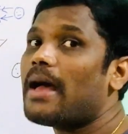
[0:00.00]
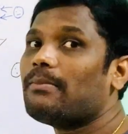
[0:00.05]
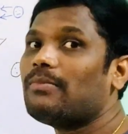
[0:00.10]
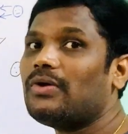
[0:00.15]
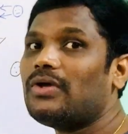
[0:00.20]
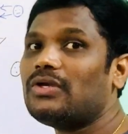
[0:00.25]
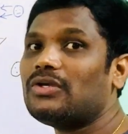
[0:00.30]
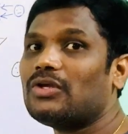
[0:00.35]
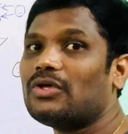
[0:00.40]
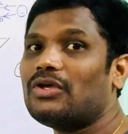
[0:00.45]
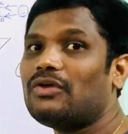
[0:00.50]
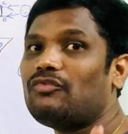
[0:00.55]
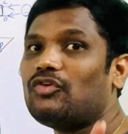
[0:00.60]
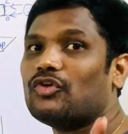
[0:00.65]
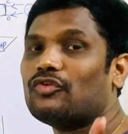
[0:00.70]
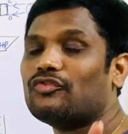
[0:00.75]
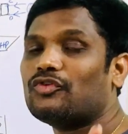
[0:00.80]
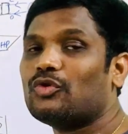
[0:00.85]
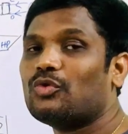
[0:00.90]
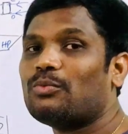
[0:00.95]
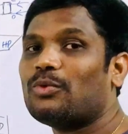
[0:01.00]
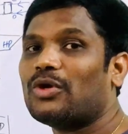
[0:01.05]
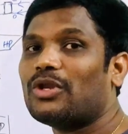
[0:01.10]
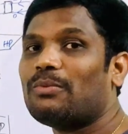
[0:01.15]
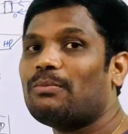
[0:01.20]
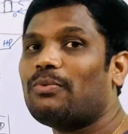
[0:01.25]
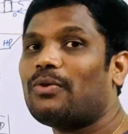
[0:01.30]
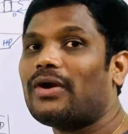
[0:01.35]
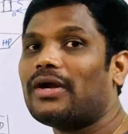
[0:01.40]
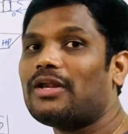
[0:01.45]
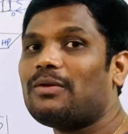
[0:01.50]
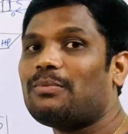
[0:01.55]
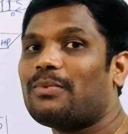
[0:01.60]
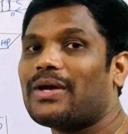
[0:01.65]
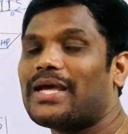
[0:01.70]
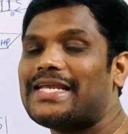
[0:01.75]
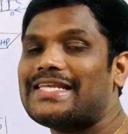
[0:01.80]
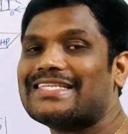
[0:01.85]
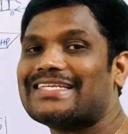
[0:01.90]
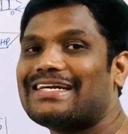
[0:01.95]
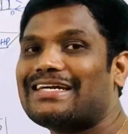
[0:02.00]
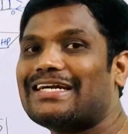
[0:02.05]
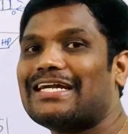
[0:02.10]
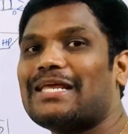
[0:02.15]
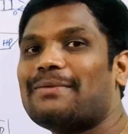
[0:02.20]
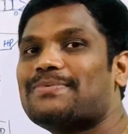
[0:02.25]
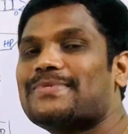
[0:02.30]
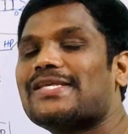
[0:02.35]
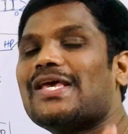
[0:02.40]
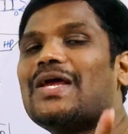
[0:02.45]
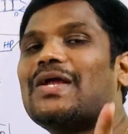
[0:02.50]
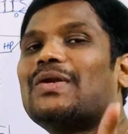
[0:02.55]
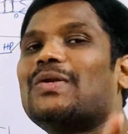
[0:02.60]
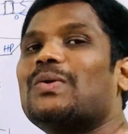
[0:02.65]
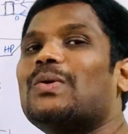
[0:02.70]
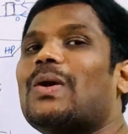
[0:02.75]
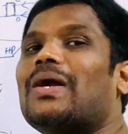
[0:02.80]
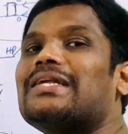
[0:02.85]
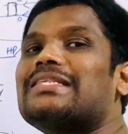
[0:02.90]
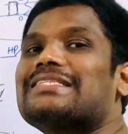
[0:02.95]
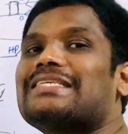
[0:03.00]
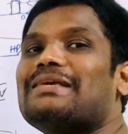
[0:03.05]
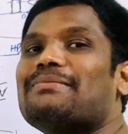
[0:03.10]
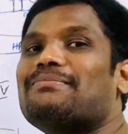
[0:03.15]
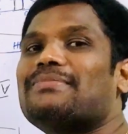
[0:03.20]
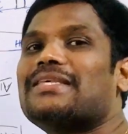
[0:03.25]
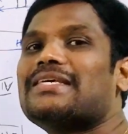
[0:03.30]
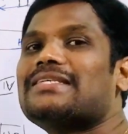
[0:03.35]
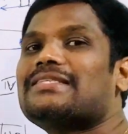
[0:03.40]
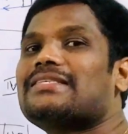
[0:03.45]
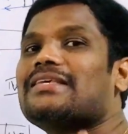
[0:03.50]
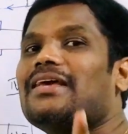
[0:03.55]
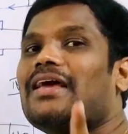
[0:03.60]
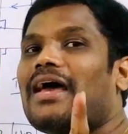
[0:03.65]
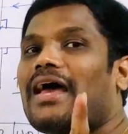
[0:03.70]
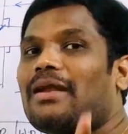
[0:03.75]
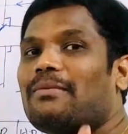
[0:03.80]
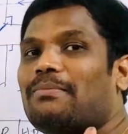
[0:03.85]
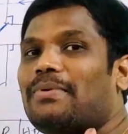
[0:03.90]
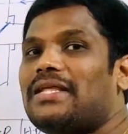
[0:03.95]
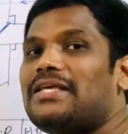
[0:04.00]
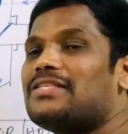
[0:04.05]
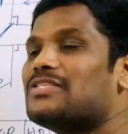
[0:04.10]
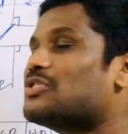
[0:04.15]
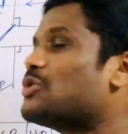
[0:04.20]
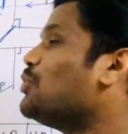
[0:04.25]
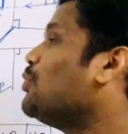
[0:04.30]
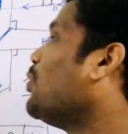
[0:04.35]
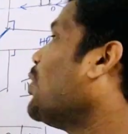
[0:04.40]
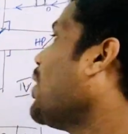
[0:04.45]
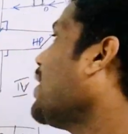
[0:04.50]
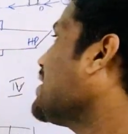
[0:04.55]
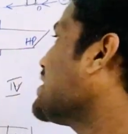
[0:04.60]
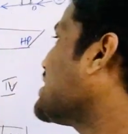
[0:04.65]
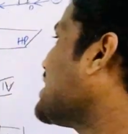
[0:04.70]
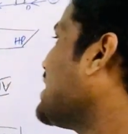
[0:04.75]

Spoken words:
am going to give you a few more important points and tips. Do not skip this and please do watch